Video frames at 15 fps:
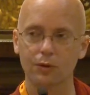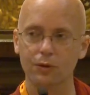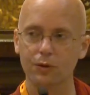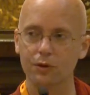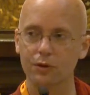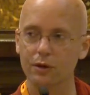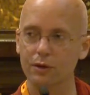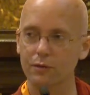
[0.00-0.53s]
So I
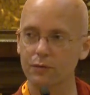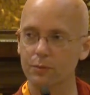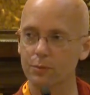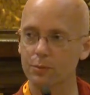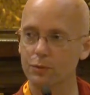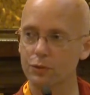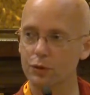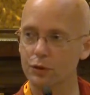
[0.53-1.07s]
think I've
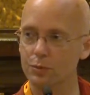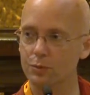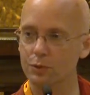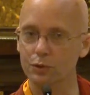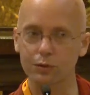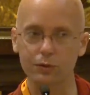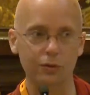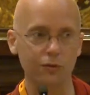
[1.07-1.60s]
said
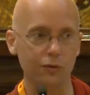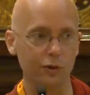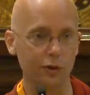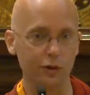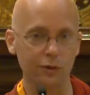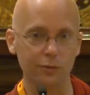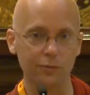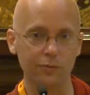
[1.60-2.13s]
most of
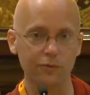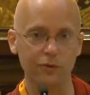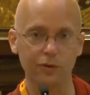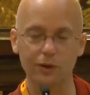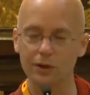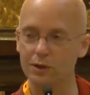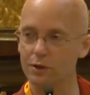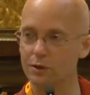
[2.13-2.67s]
what I
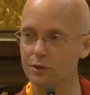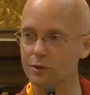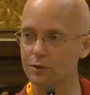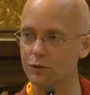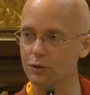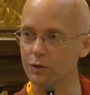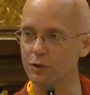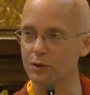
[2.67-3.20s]
feel like I need
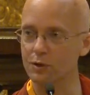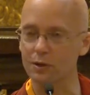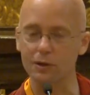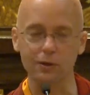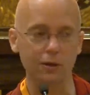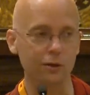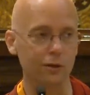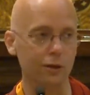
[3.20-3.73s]
to say
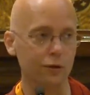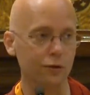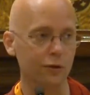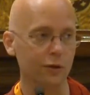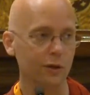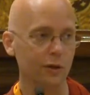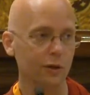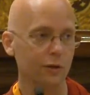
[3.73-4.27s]
tonight, unless
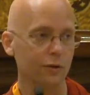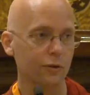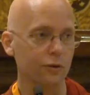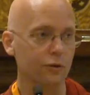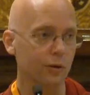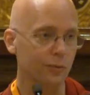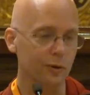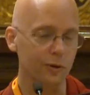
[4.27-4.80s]

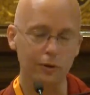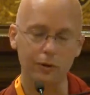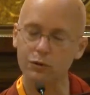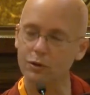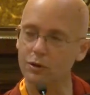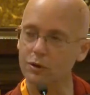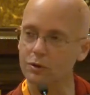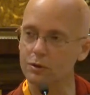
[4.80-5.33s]
there's something
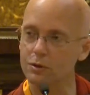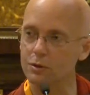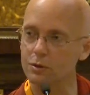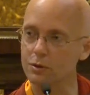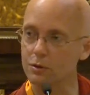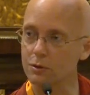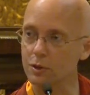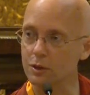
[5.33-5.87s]
that's not
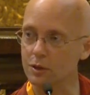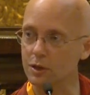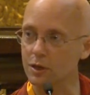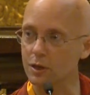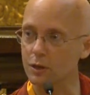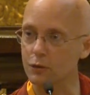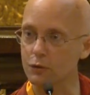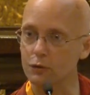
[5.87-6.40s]
clear and you'd like to
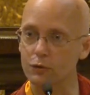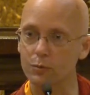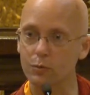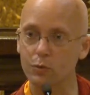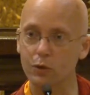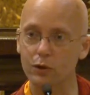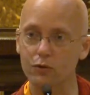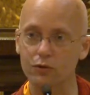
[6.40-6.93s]
ask
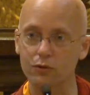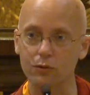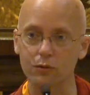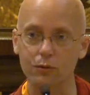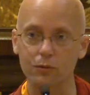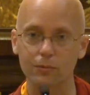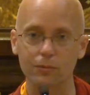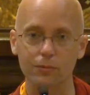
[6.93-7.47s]
some
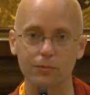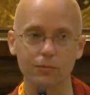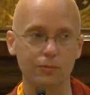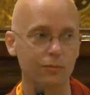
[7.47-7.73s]
questions.